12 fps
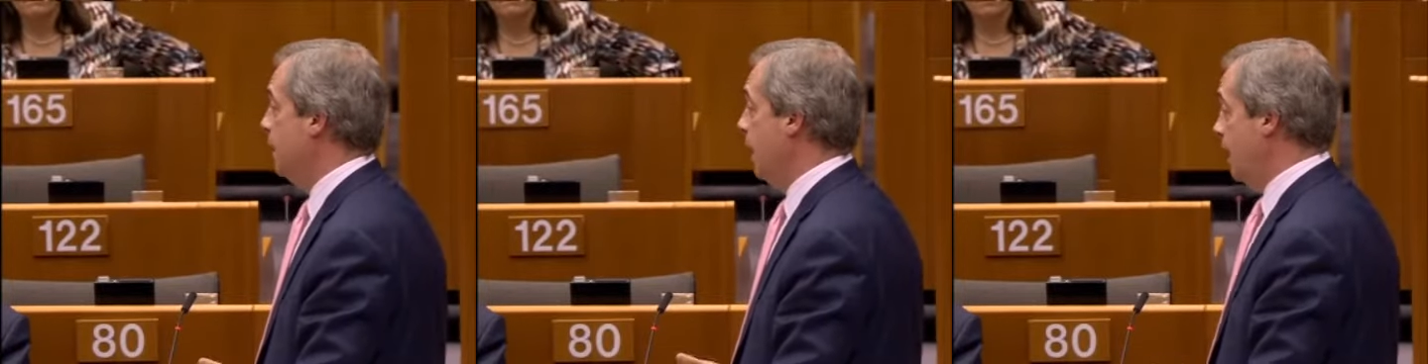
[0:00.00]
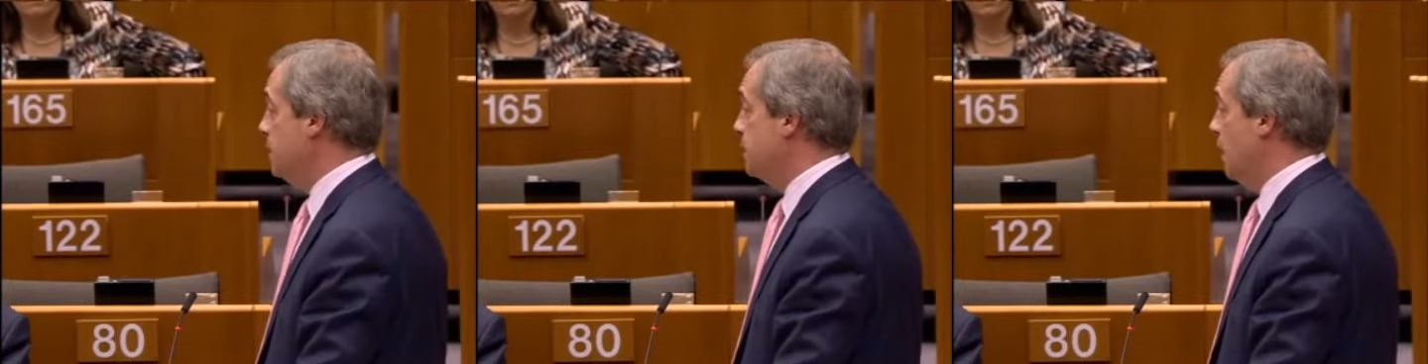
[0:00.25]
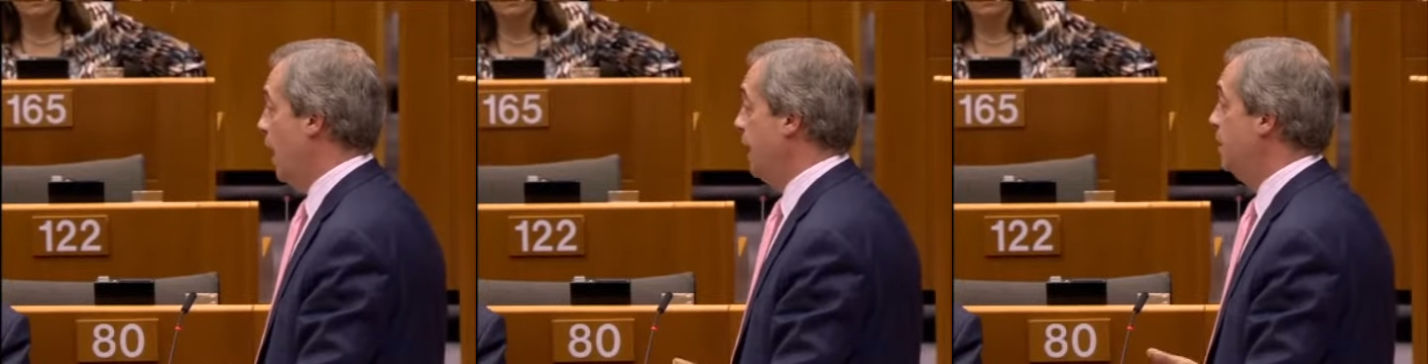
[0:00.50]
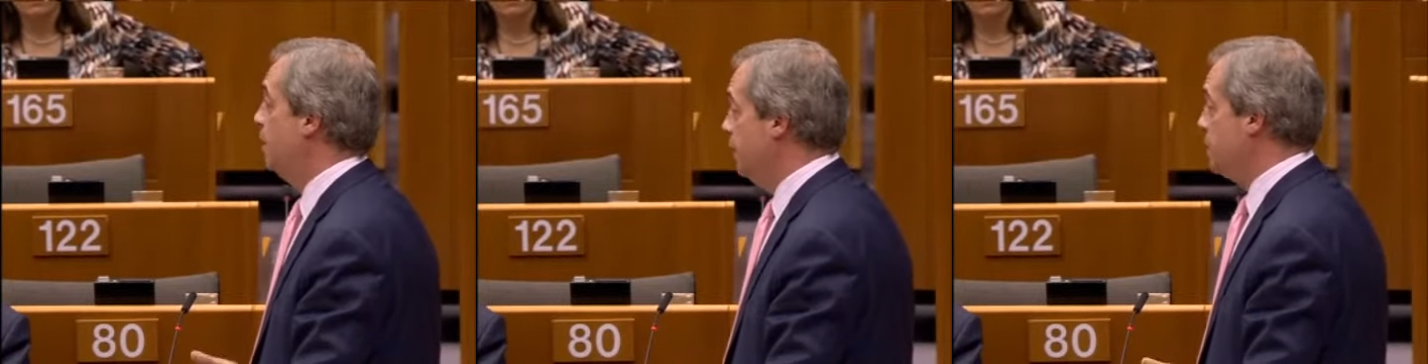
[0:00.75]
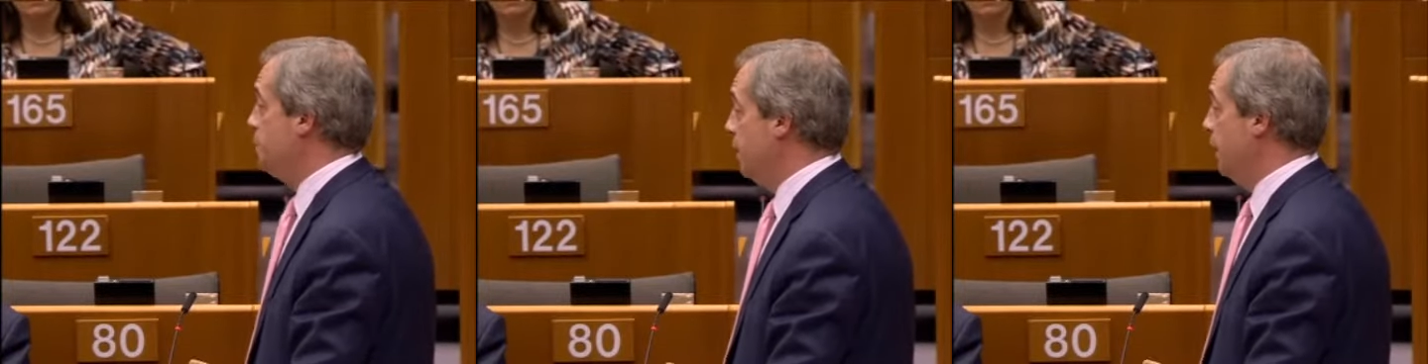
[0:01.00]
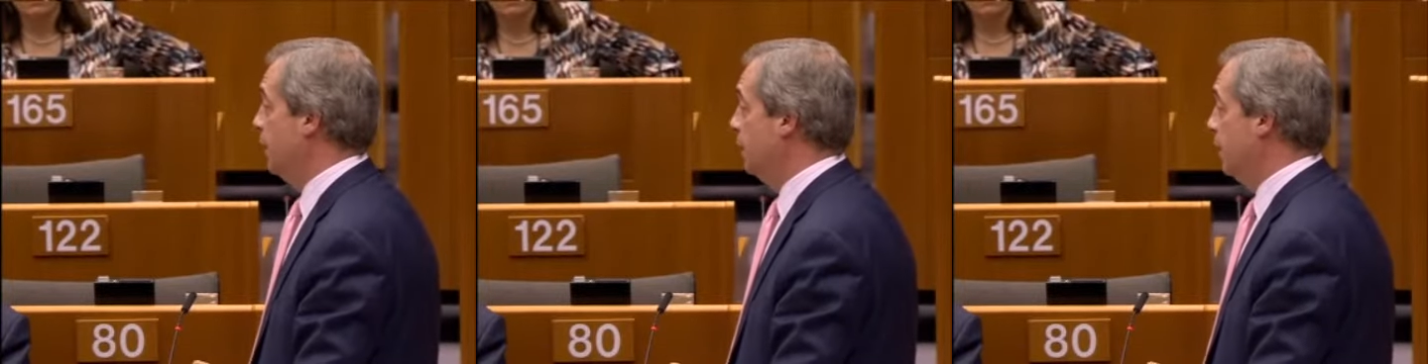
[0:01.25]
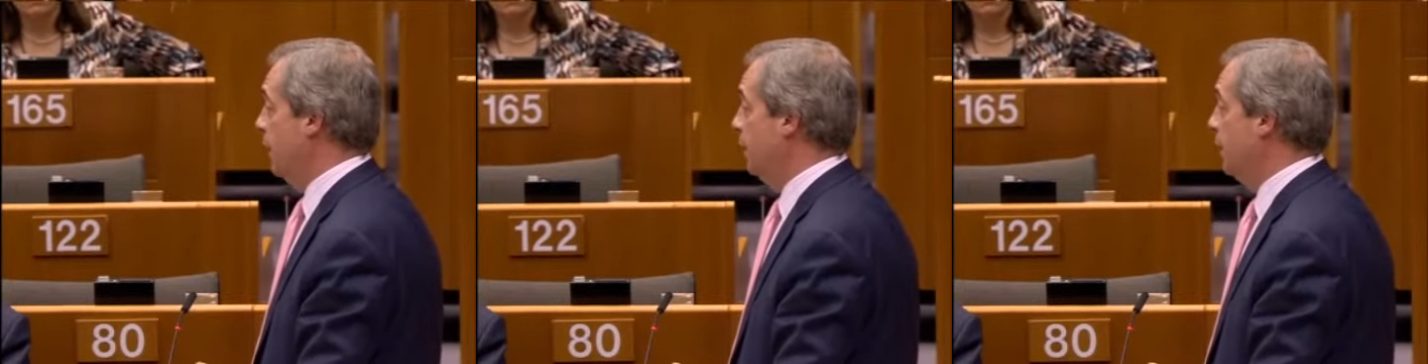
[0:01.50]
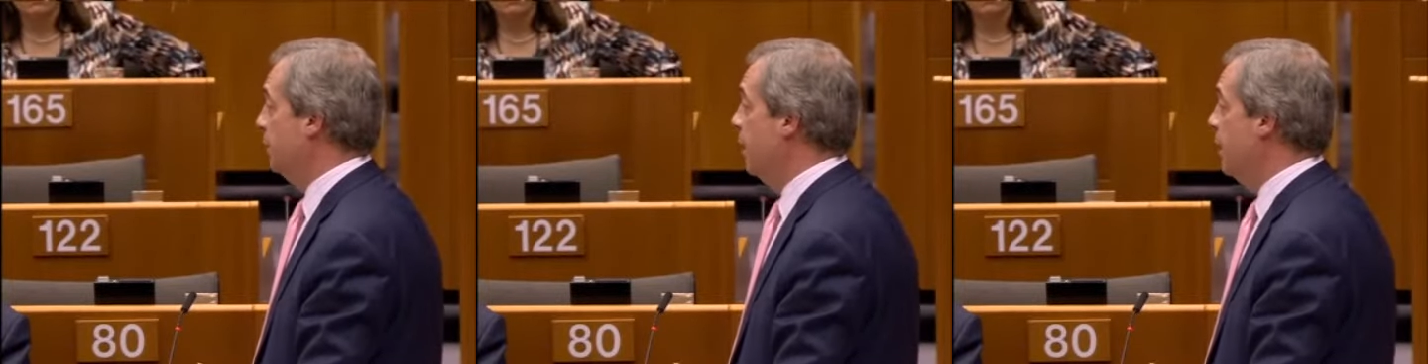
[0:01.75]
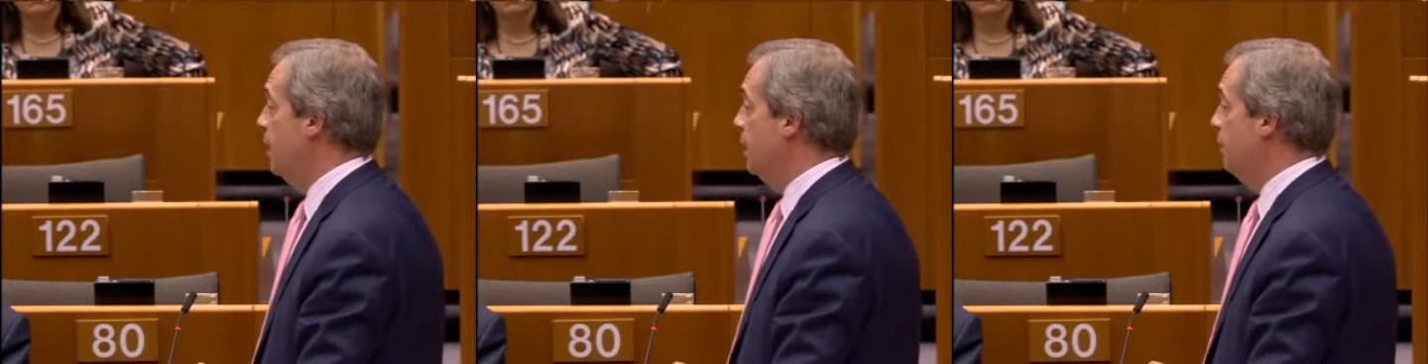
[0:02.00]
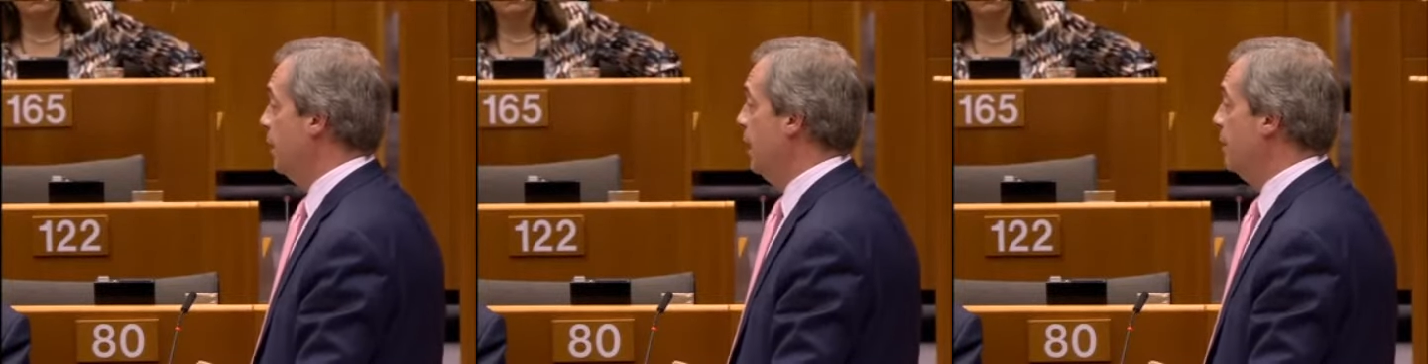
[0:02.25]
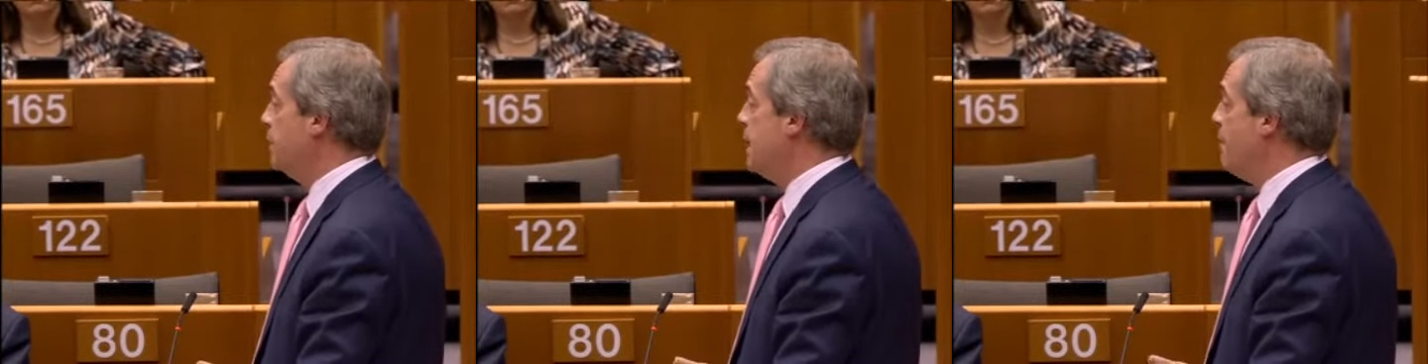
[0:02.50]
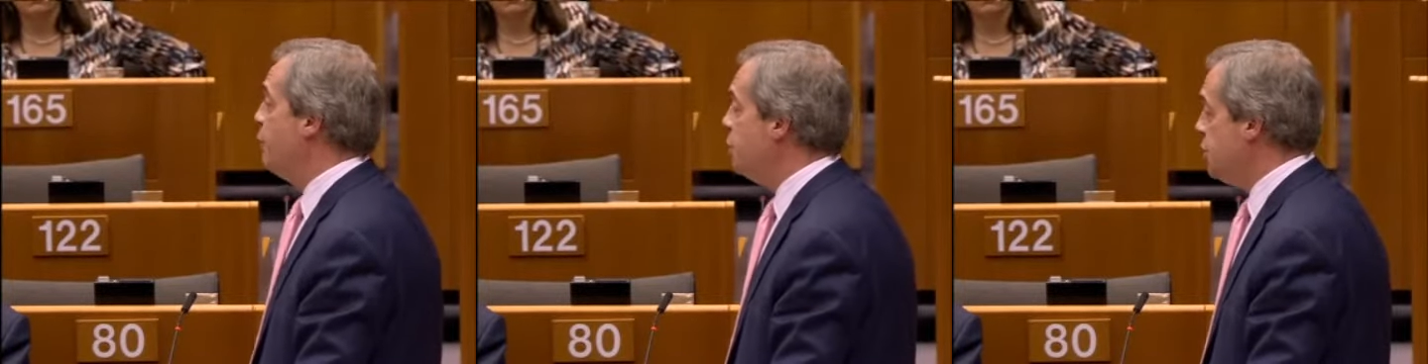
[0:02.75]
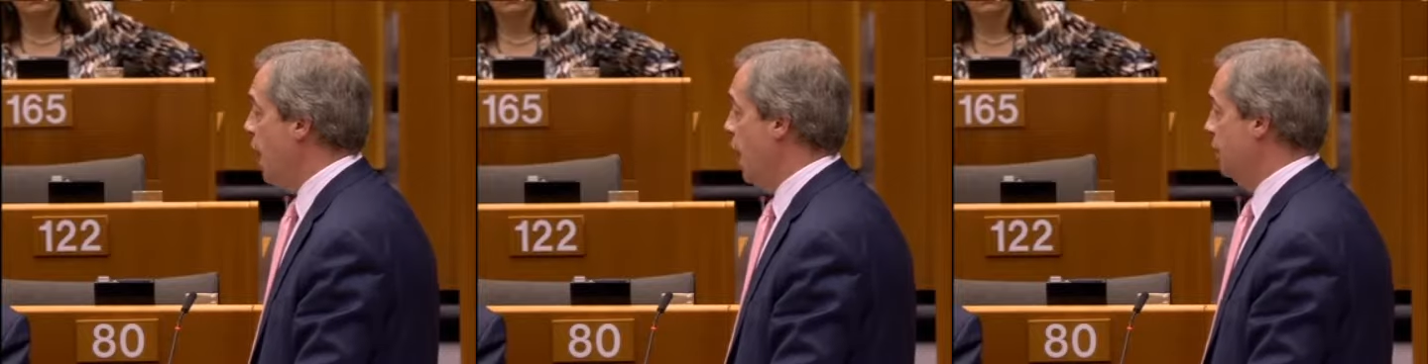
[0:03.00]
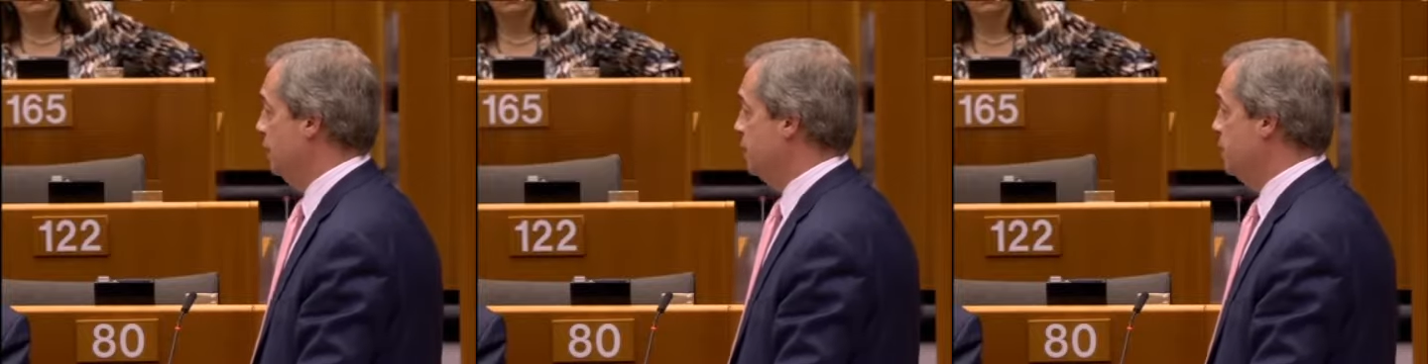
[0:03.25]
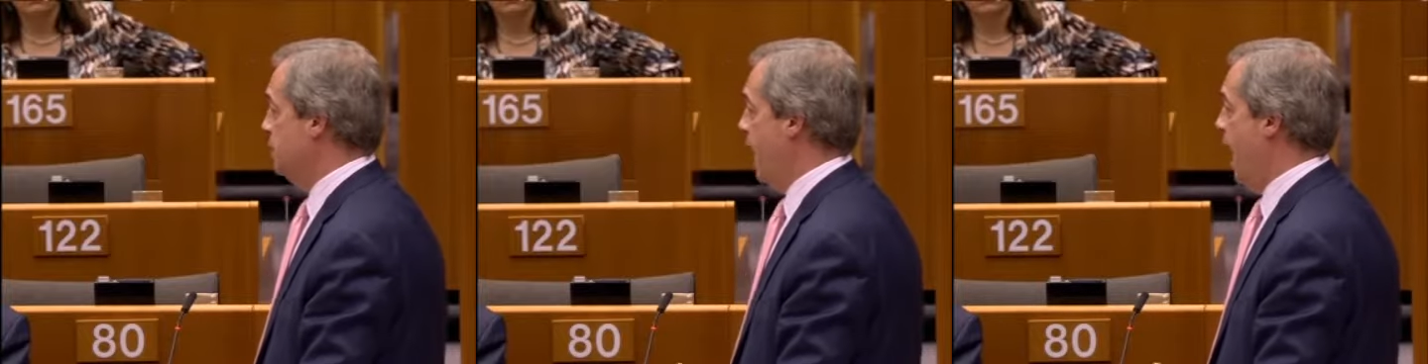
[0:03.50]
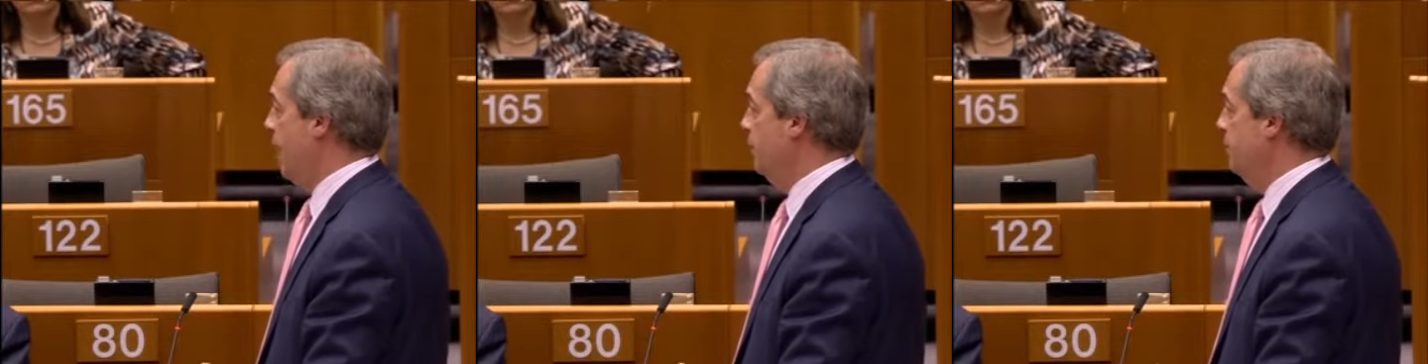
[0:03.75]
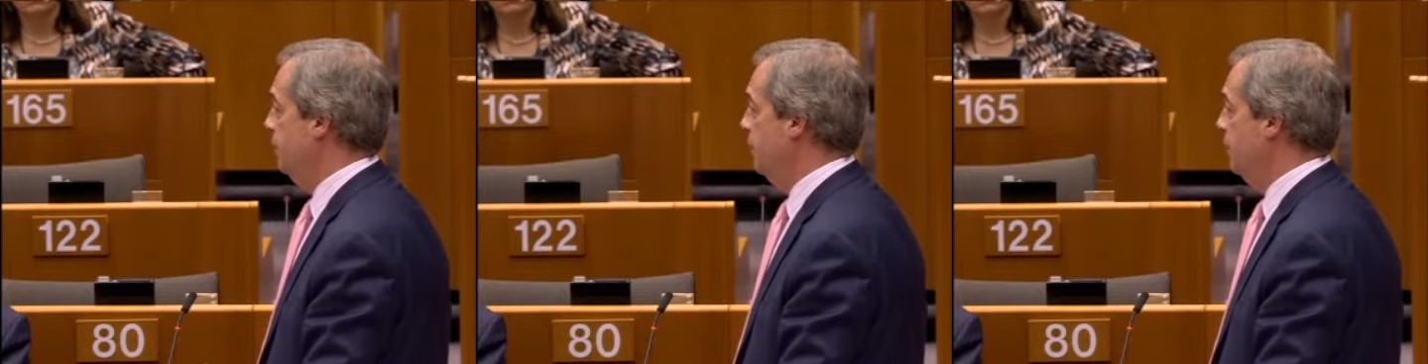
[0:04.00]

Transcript: inside this political union. But I think there's every chance now